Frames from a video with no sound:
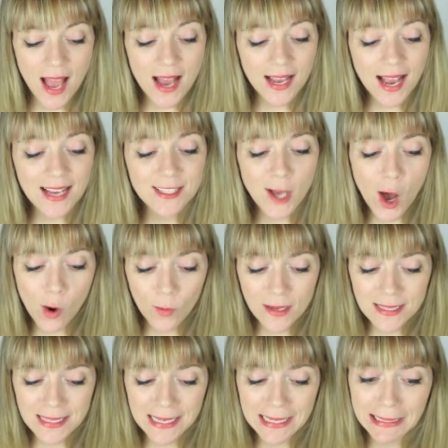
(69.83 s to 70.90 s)
Guys
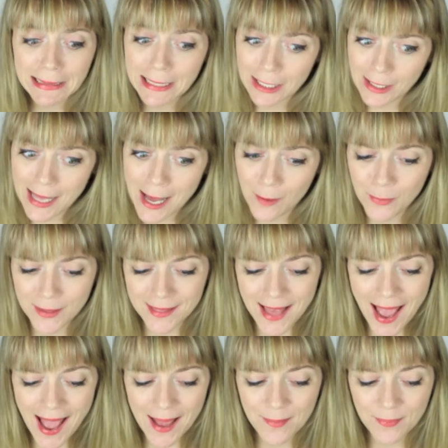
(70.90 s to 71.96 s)
always need a little help with
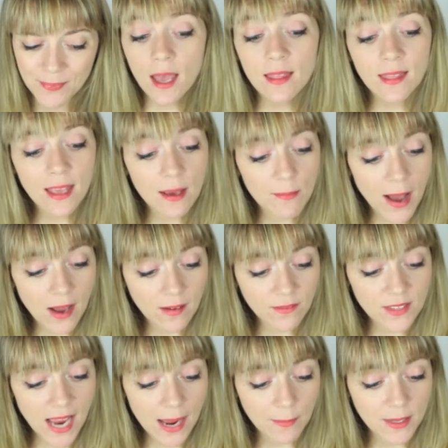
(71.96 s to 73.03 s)
that the amount of
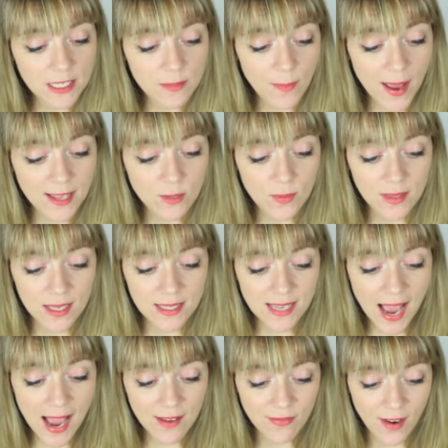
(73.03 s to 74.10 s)
time he spends with his
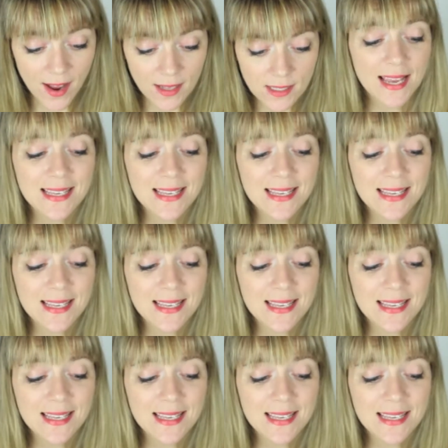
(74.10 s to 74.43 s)
guy friends,